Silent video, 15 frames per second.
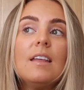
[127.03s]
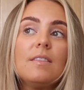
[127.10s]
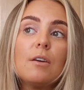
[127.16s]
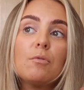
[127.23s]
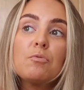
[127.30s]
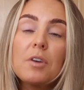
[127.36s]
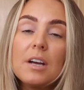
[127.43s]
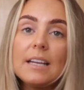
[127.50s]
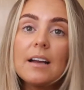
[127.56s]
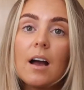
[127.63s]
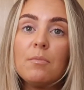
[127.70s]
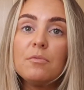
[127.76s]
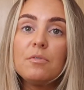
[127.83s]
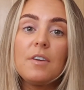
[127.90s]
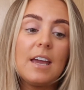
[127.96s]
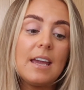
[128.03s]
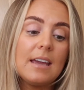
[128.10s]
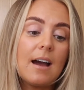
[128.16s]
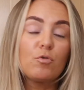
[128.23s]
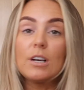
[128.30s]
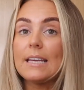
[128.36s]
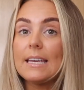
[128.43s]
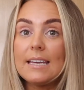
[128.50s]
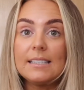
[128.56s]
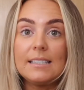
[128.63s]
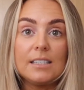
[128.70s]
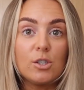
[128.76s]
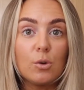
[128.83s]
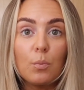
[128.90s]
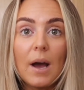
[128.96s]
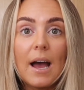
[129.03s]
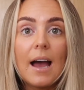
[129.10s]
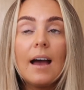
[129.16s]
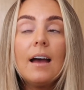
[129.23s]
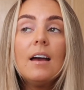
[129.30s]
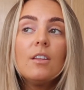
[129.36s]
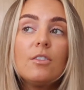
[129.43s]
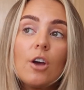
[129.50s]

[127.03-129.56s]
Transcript: They're really comfy, really easy to wear.